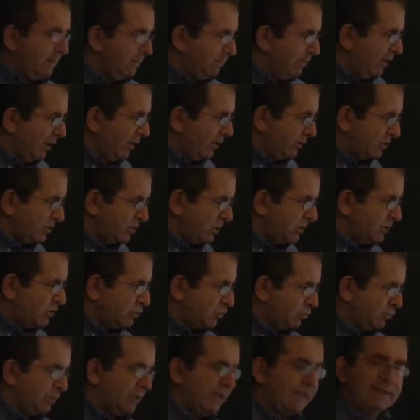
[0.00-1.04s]
because it's
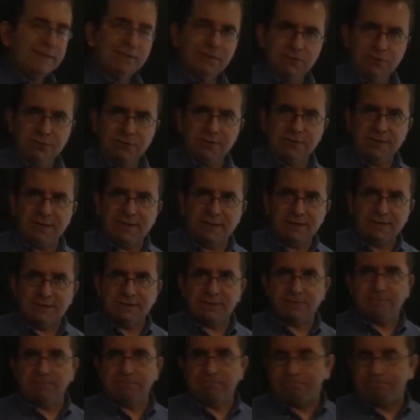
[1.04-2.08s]
related to this.